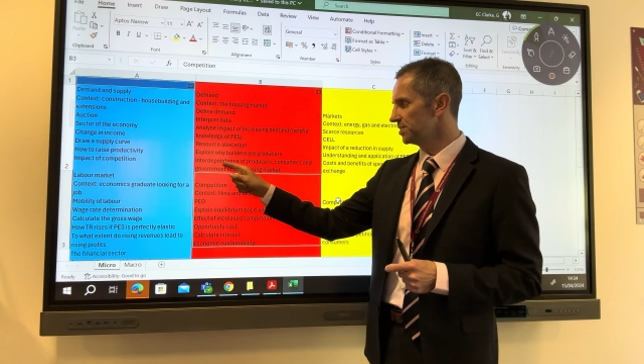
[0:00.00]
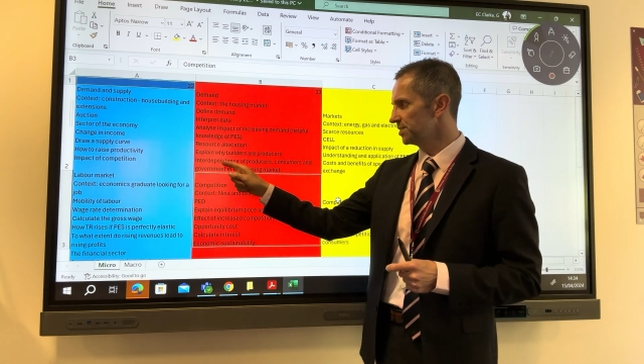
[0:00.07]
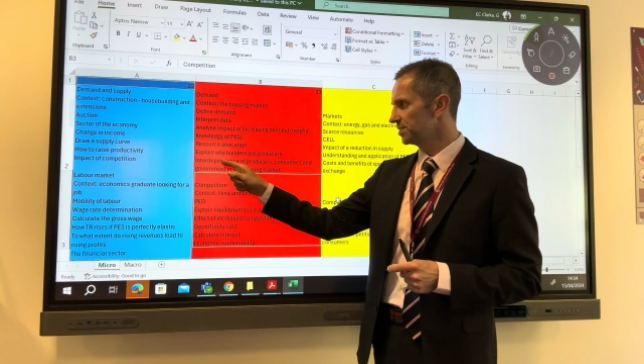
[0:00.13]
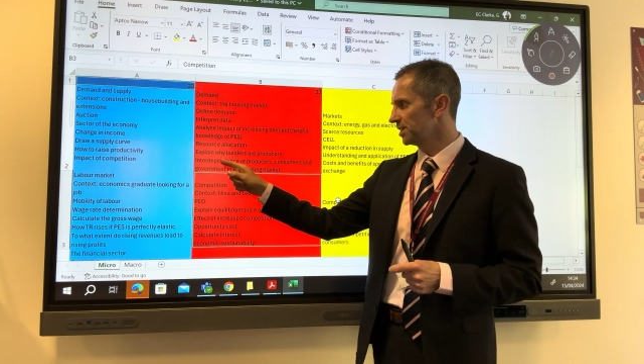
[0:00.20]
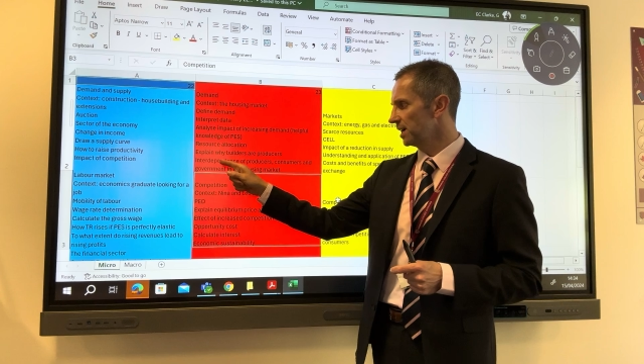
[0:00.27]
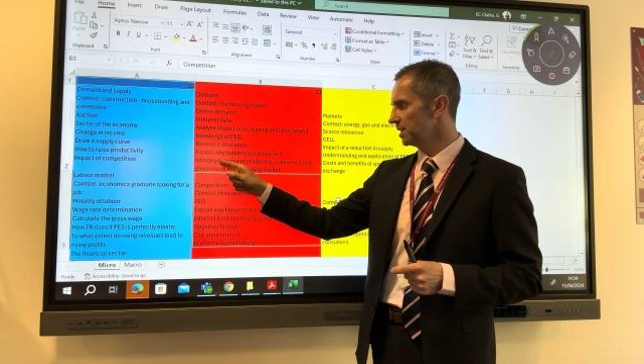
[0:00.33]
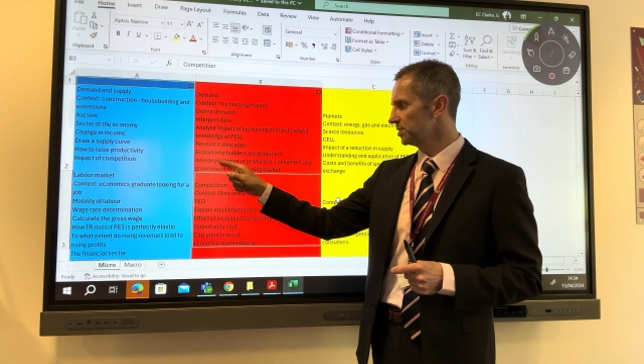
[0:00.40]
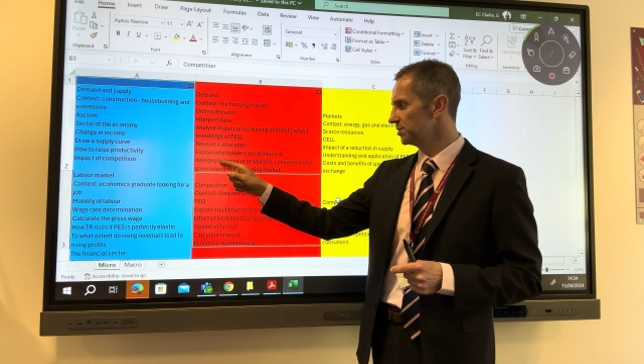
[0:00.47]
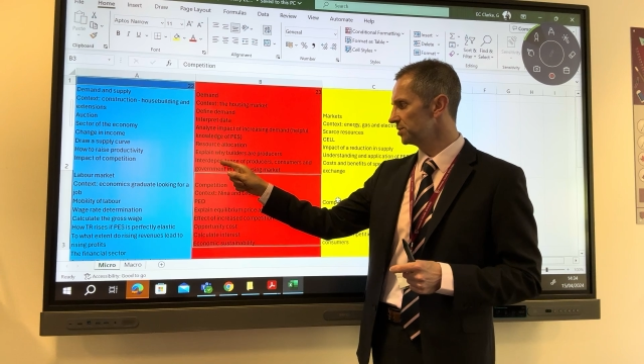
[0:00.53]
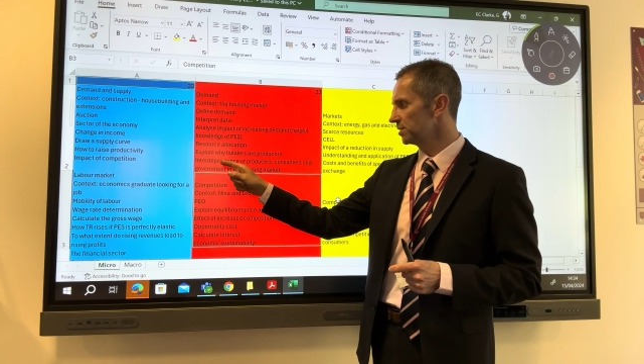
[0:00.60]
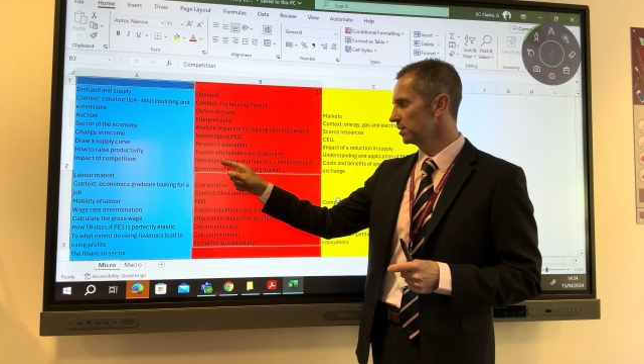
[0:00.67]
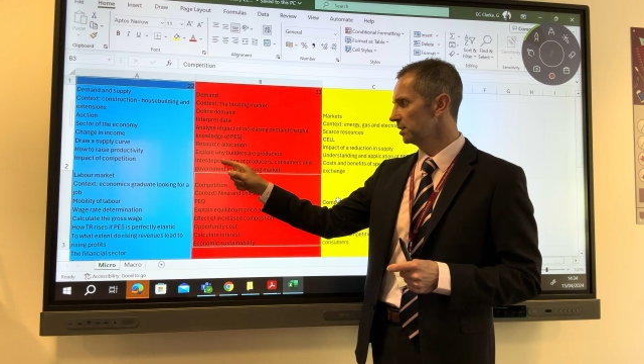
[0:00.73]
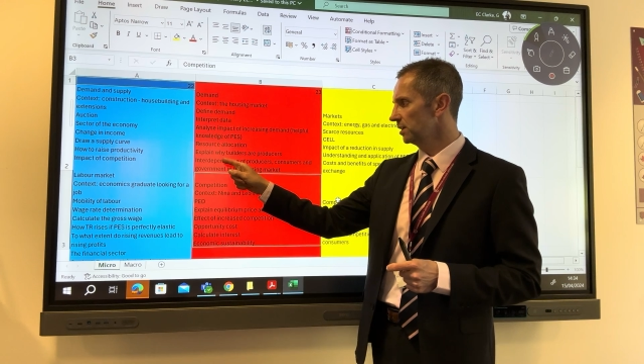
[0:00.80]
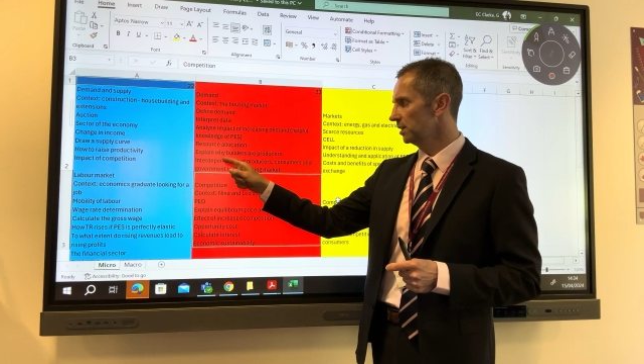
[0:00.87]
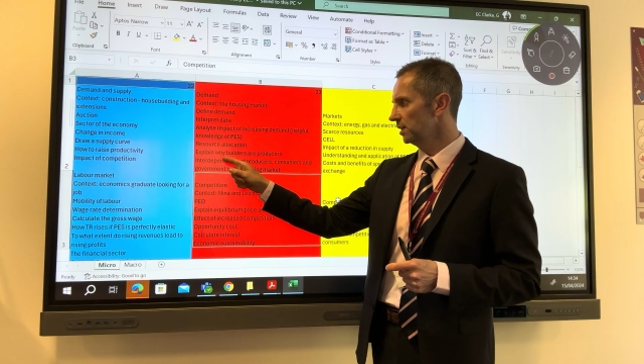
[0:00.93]

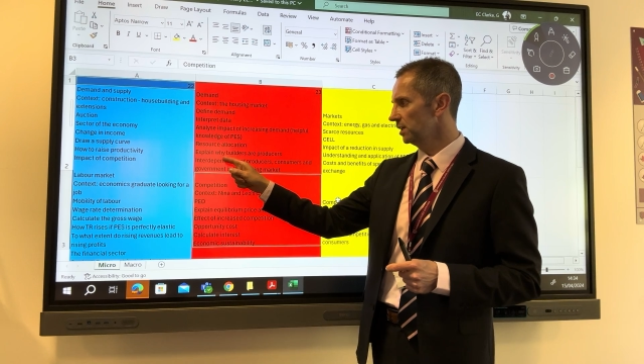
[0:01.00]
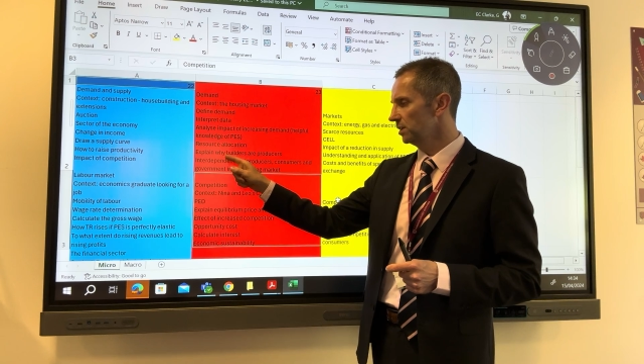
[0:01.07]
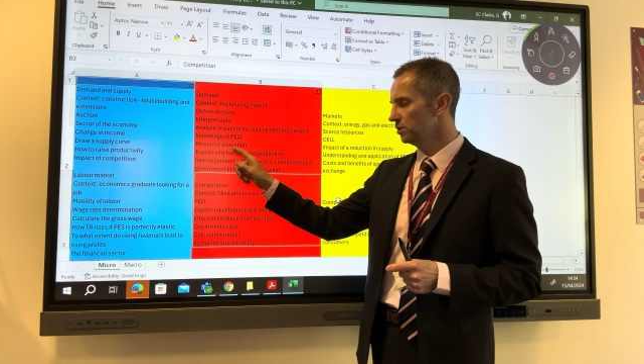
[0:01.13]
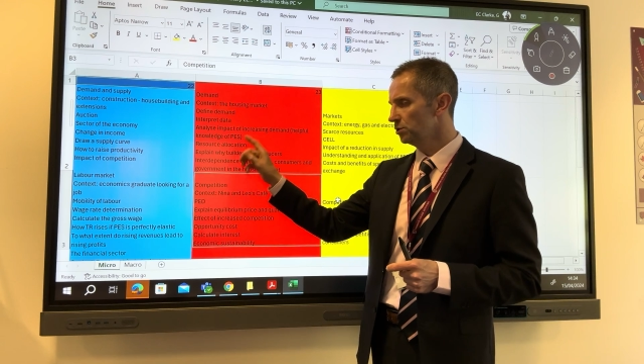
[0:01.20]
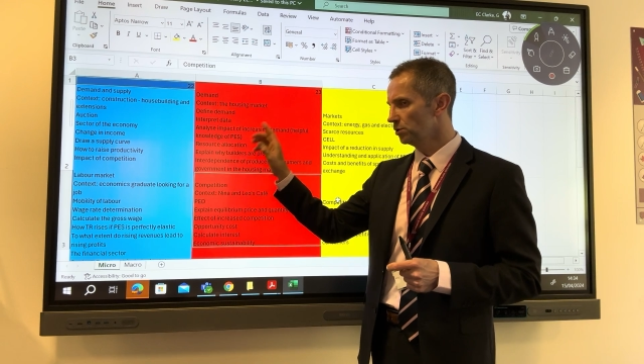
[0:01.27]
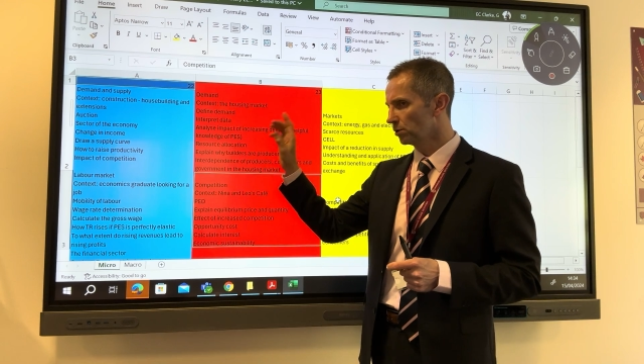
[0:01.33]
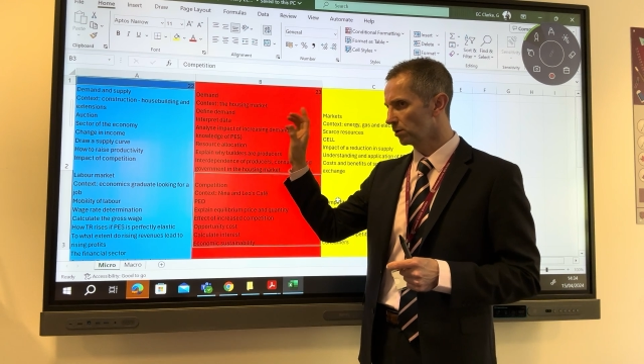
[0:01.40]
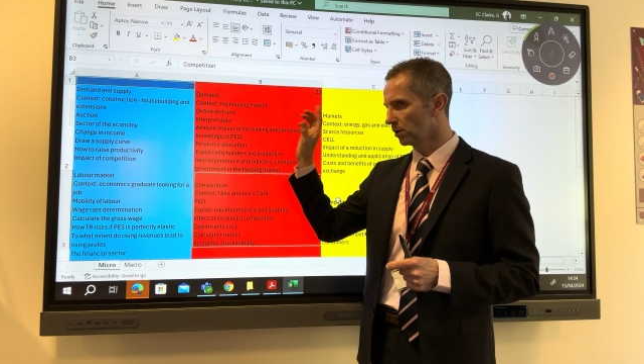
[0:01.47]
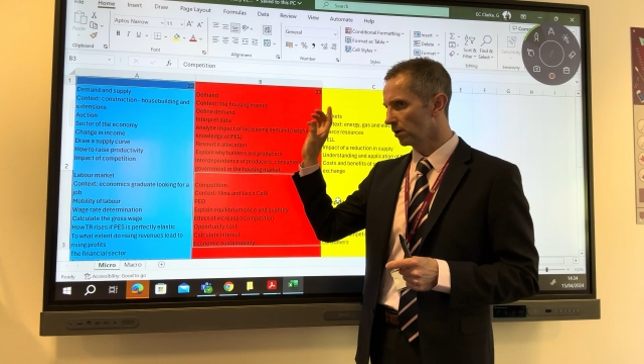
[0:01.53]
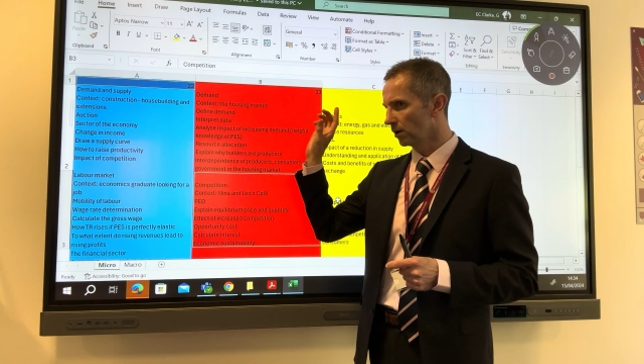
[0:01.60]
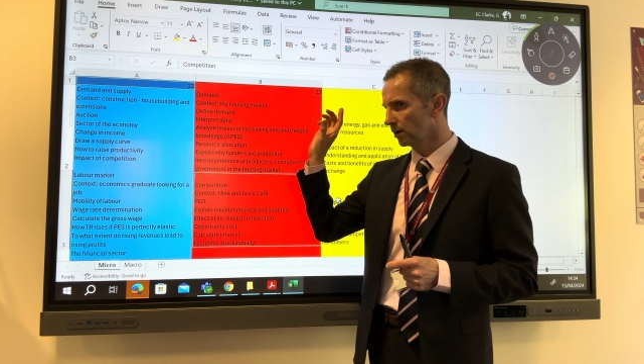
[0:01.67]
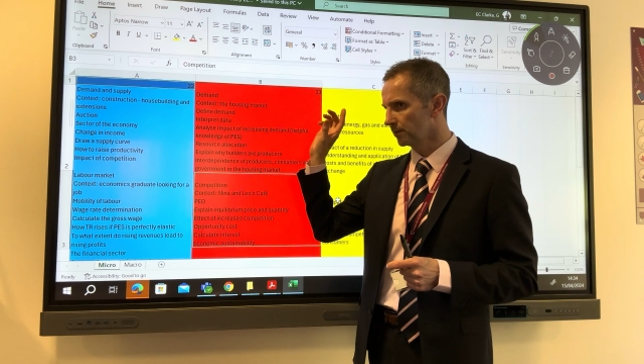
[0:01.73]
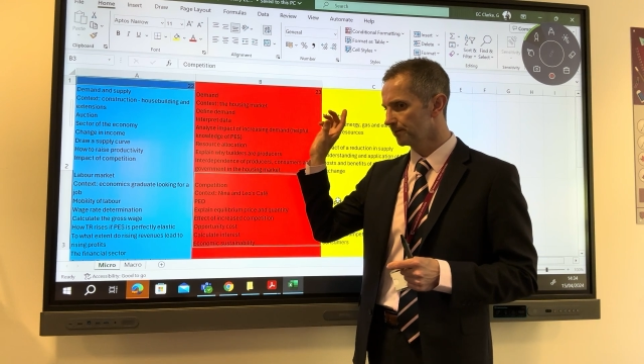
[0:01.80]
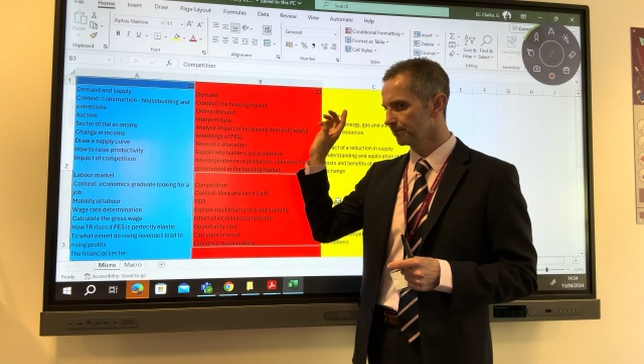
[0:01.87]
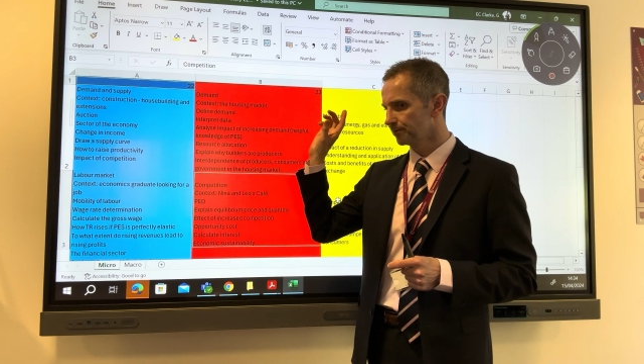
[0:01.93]
says in
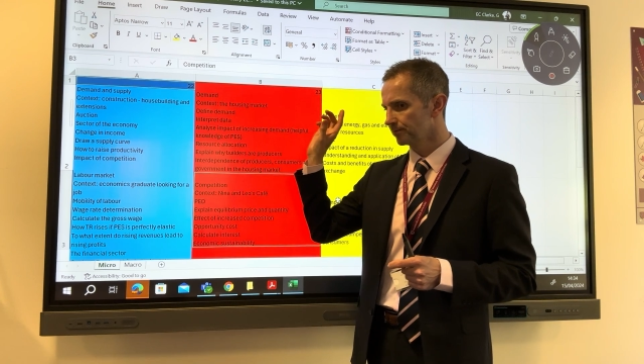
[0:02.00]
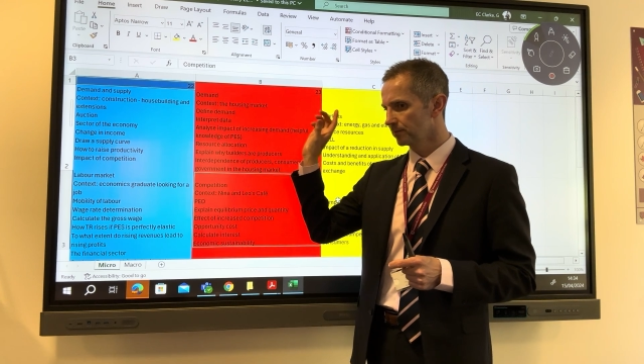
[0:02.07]
your